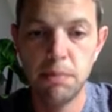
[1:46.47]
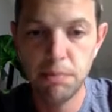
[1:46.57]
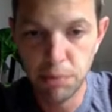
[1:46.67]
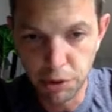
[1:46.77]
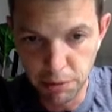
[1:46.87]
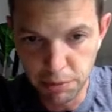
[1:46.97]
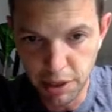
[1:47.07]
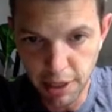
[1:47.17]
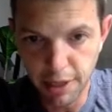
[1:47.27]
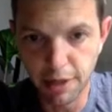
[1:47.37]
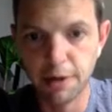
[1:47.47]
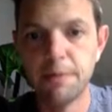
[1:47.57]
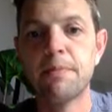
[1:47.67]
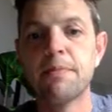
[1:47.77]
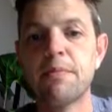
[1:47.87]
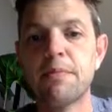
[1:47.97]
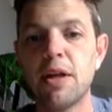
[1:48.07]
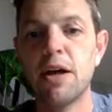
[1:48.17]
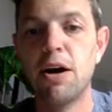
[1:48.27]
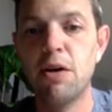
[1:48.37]
Put them in there.
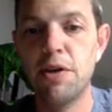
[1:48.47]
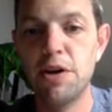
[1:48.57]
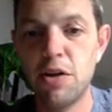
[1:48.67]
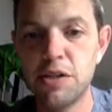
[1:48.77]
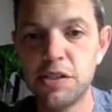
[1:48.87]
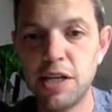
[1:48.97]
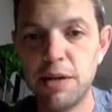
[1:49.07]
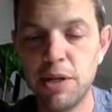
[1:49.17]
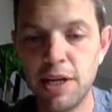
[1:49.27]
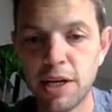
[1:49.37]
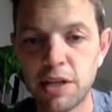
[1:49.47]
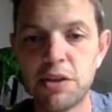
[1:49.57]
Are they all the same length?